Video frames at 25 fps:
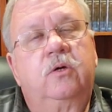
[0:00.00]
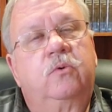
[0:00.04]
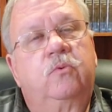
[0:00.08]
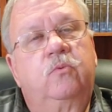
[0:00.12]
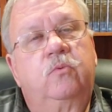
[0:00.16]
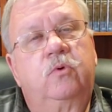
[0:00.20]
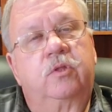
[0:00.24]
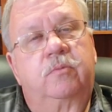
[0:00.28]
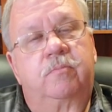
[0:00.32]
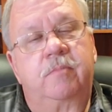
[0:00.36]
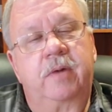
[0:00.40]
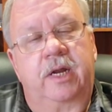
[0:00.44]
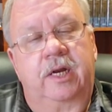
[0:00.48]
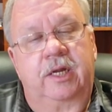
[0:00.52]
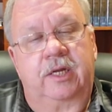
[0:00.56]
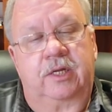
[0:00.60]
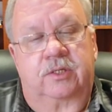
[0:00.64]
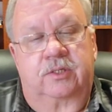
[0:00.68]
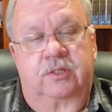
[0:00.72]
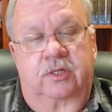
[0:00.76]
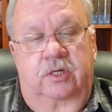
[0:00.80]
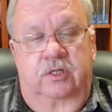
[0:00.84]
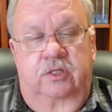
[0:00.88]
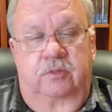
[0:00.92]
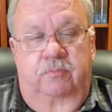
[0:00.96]
With many
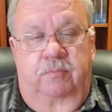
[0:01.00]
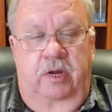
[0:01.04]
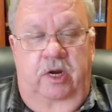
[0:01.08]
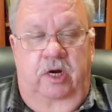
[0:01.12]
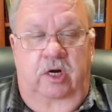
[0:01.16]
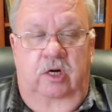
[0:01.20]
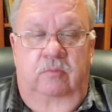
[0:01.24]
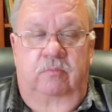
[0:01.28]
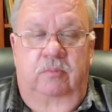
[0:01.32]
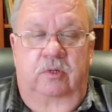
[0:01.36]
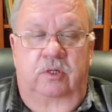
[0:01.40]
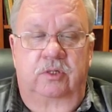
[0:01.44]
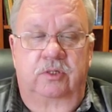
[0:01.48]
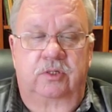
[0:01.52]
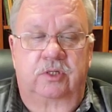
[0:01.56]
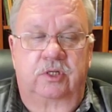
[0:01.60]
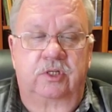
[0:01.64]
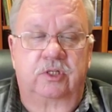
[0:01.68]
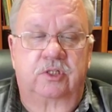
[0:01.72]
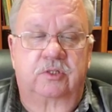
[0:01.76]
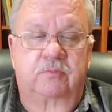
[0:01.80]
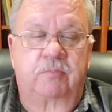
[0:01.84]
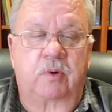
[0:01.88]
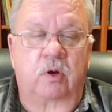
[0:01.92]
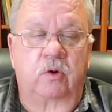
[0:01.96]
such parables, he
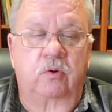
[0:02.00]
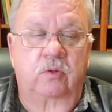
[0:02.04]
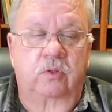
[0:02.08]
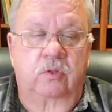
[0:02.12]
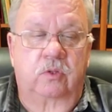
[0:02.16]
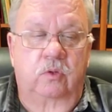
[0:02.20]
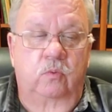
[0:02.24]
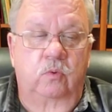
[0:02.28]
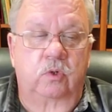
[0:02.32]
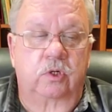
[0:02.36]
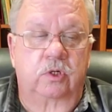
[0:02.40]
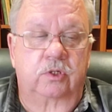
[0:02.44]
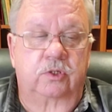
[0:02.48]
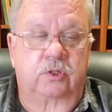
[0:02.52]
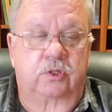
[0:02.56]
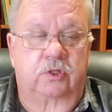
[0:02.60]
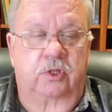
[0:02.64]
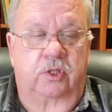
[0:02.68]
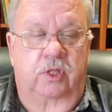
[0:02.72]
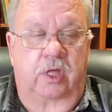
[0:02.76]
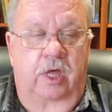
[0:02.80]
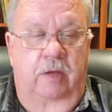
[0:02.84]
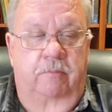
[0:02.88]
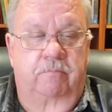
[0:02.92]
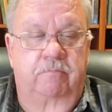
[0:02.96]
spoke the word to
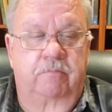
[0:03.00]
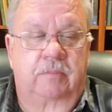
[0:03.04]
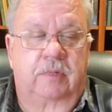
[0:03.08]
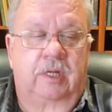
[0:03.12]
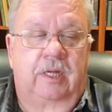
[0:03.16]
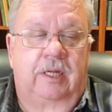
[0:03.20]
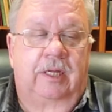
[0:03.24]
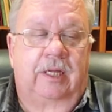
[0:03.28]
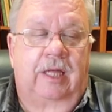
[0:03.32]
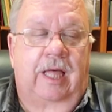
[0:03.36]
them